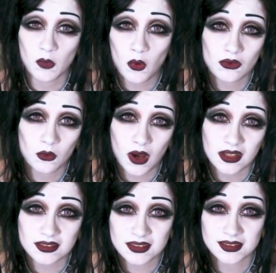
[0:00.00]
more than
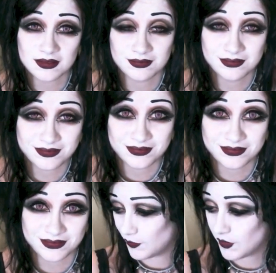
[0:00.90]
once.
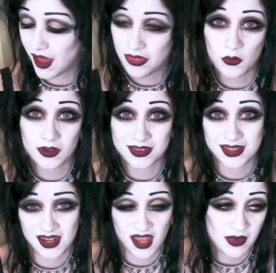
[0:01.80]
Mm. I thought
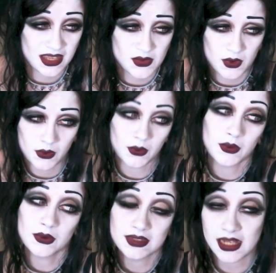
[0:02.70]
that I may as
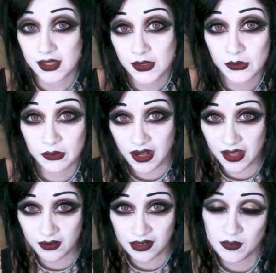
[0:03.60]
well tell you what
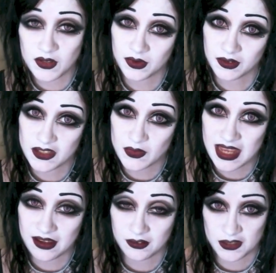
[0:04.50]
I got up to on Christmas
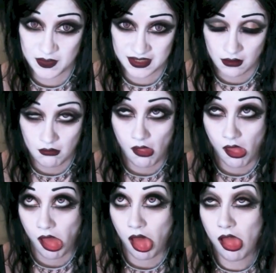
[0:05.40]
at Christmas.
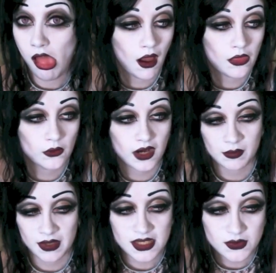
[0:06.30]
I thought I
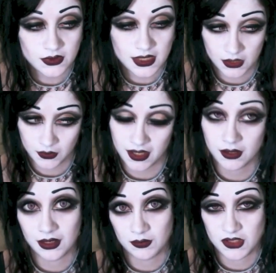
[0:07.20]
may as well tell you what I
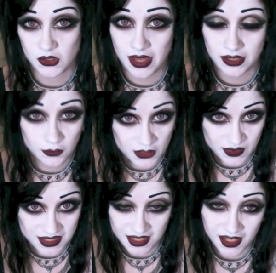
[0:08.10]
got up to at
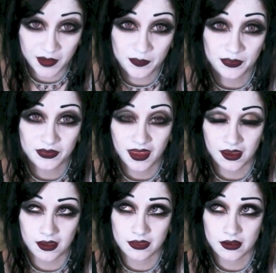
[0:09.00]
Christmas time and